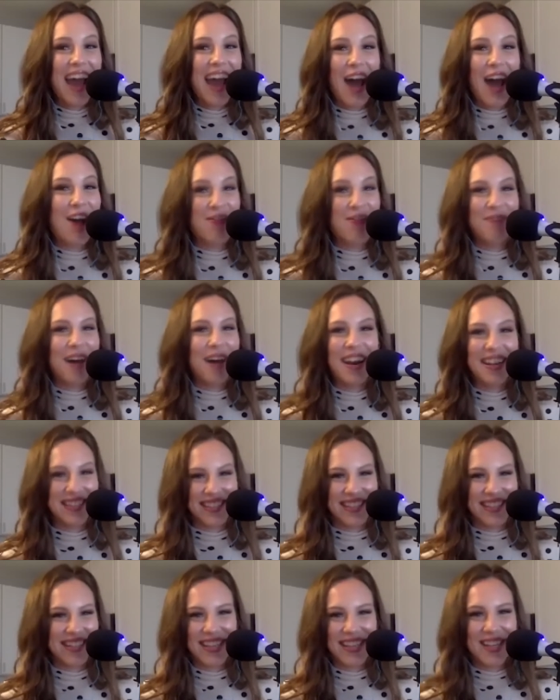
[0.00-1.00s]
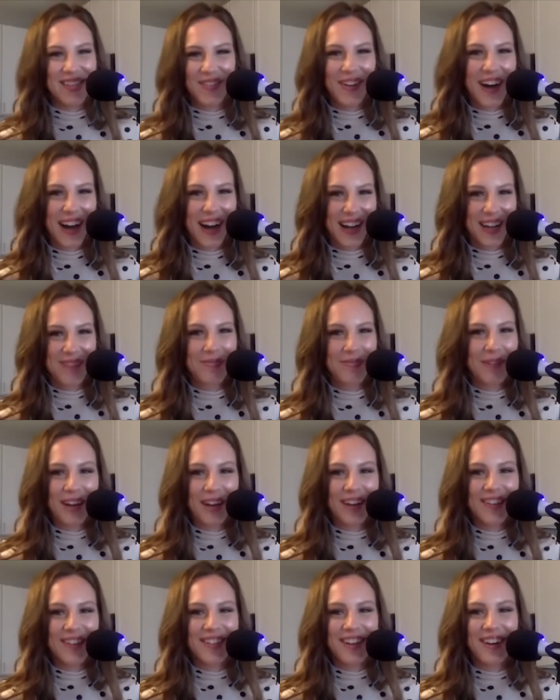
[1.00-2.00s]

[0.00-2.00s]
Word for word: have been a successful hockey player. So